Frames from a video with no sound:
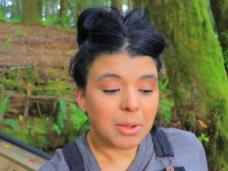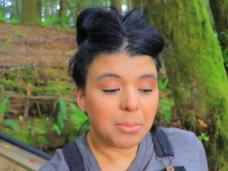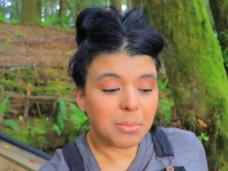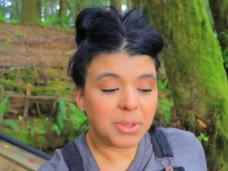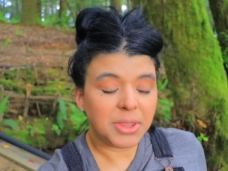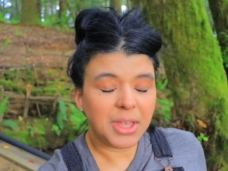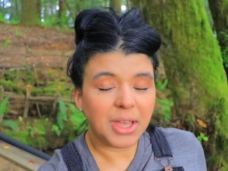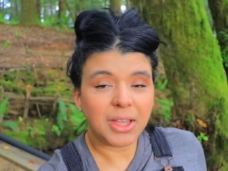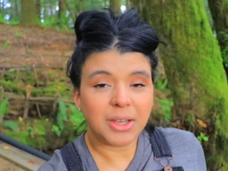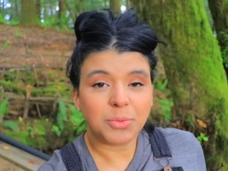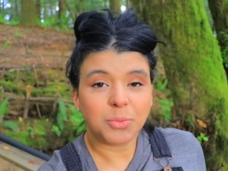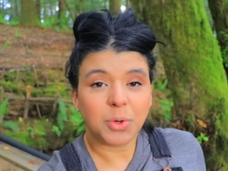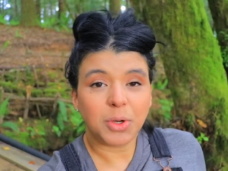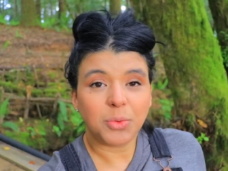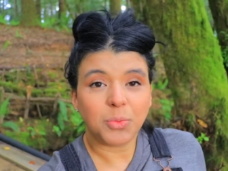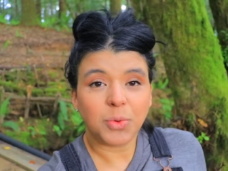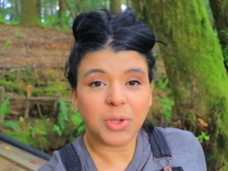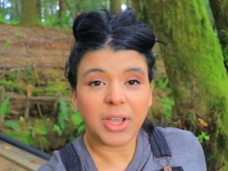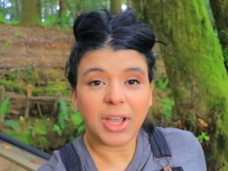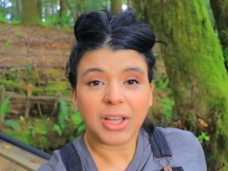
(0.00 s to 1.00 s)
But then
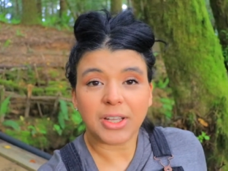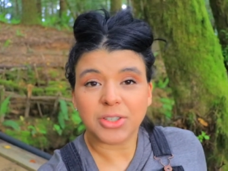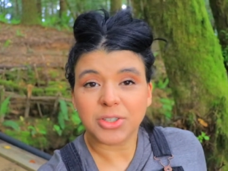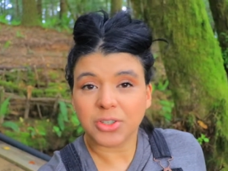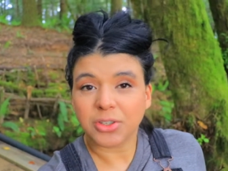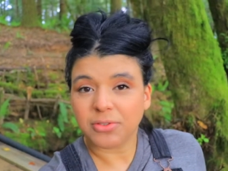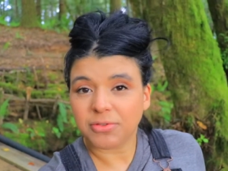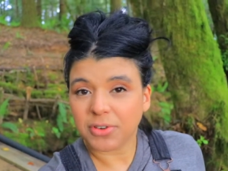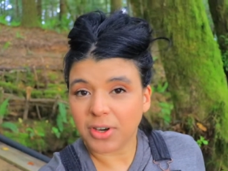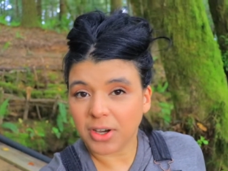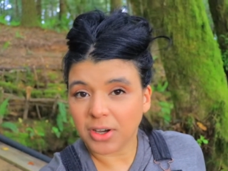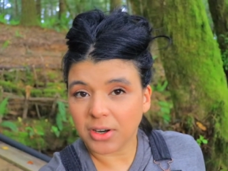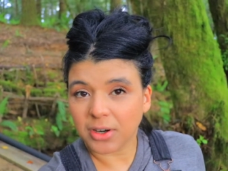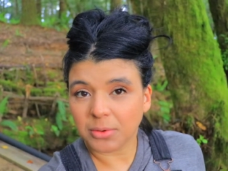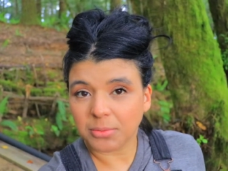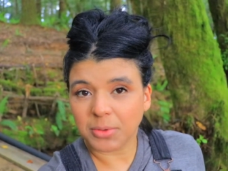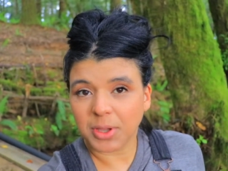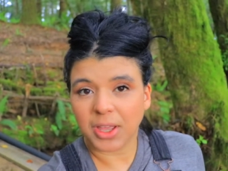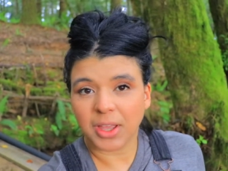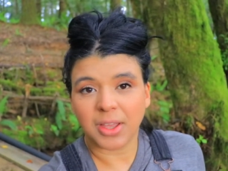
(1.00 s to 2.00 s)
when we got to the
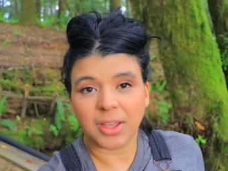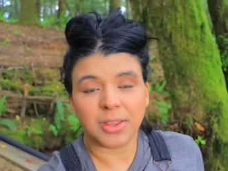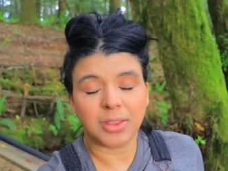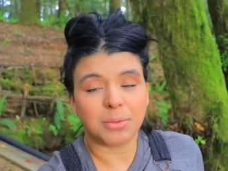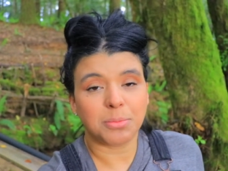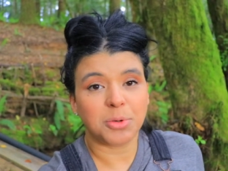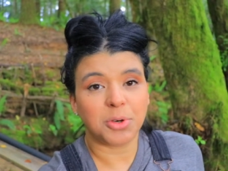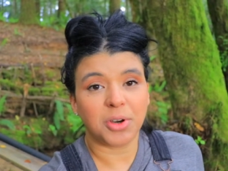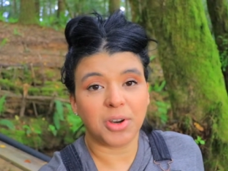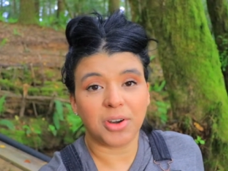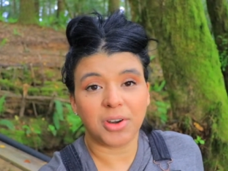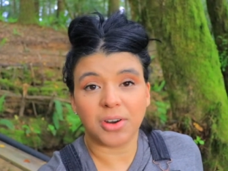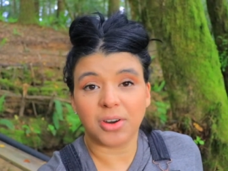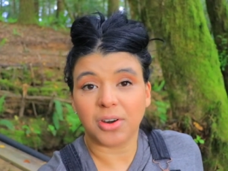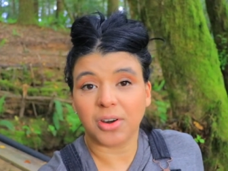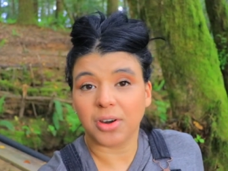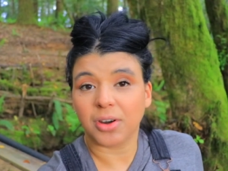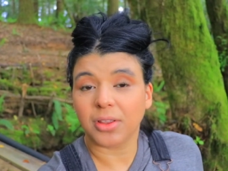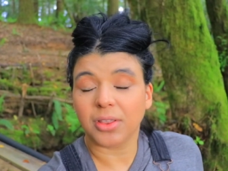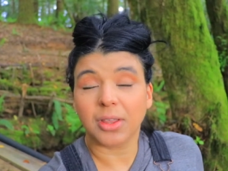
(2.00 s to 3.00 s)
farm, the
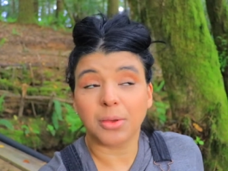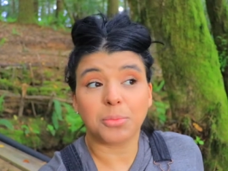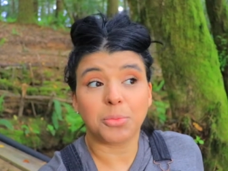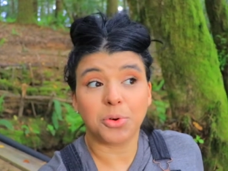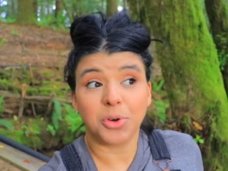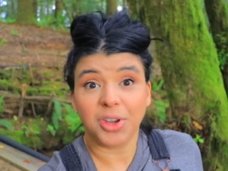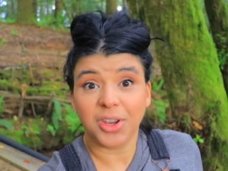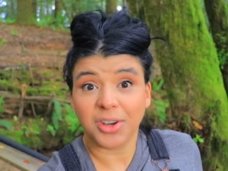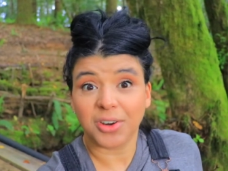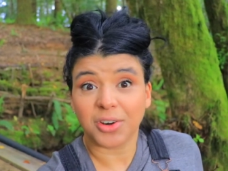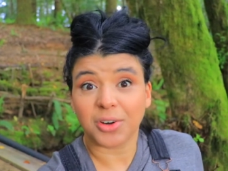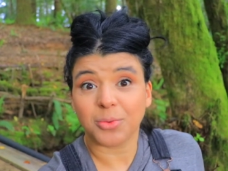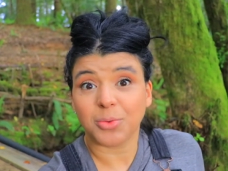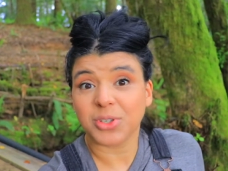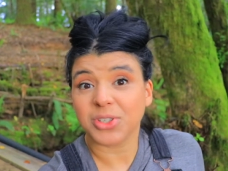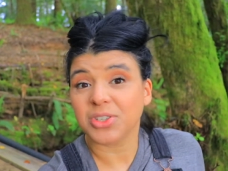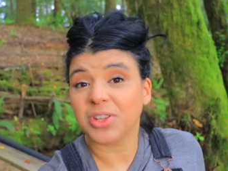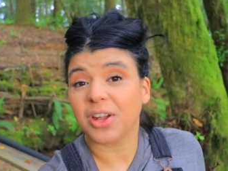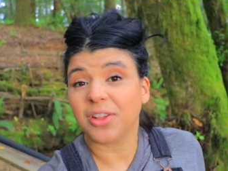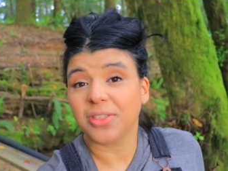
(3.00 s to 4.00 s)
breeder the breeder
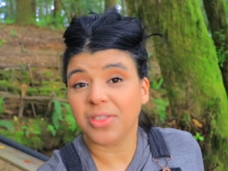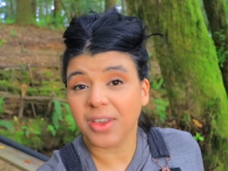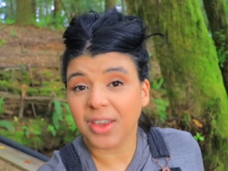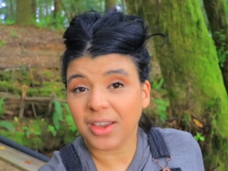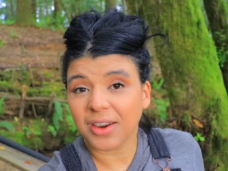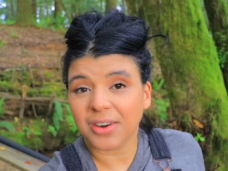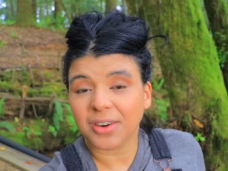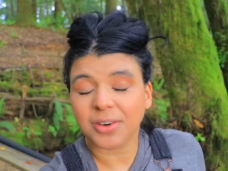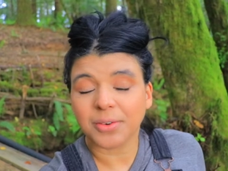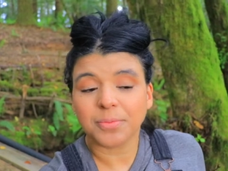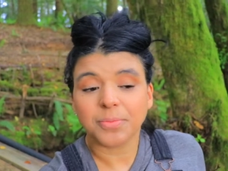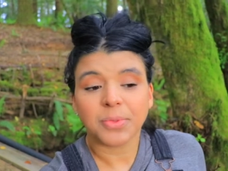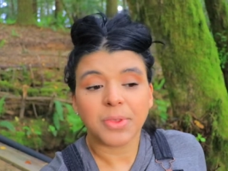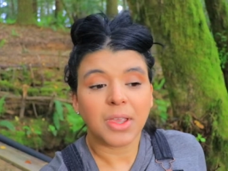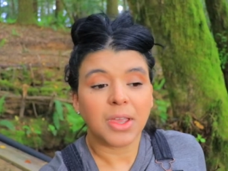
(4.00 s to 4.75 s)
was not there.